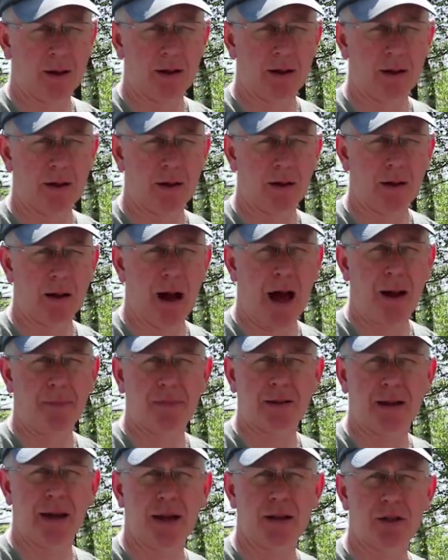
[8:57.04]
uh,
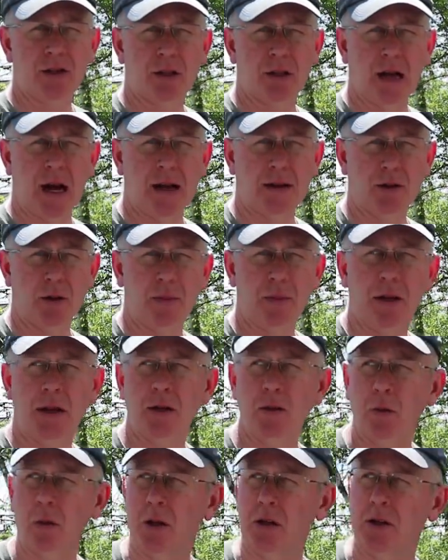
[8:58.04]
application nozzle
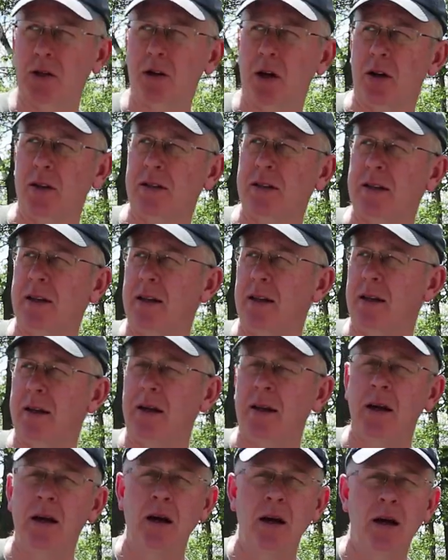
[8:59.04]
because we're gonna start
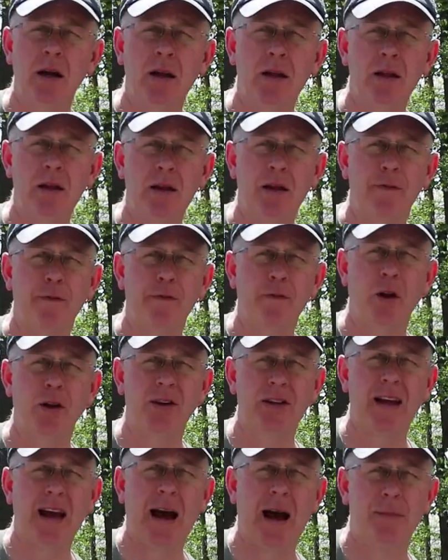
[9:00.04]
sealing the
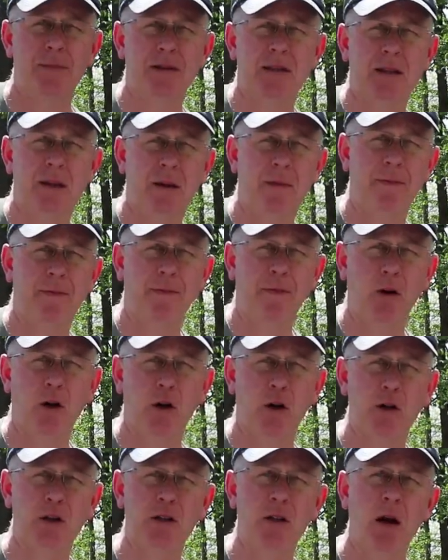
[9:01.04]
front cap seam
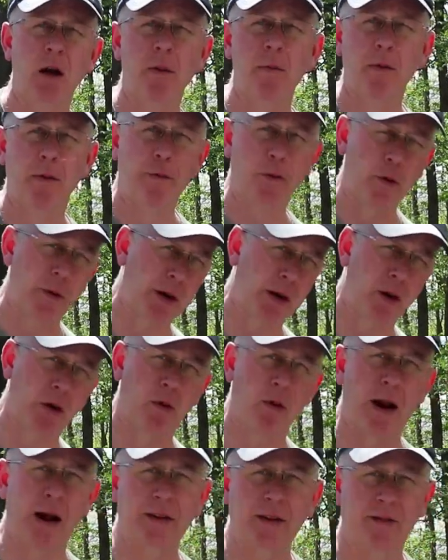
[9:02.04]
first before we go
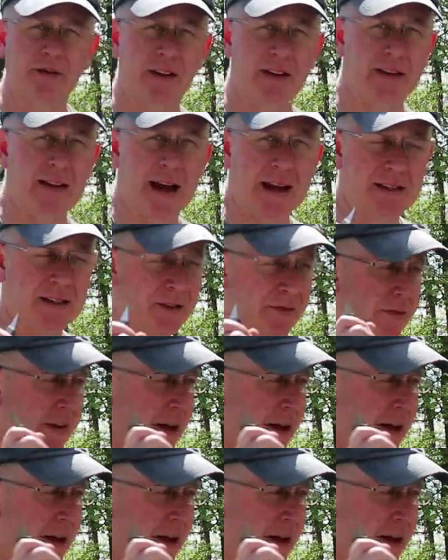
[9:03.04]
around the Fantastic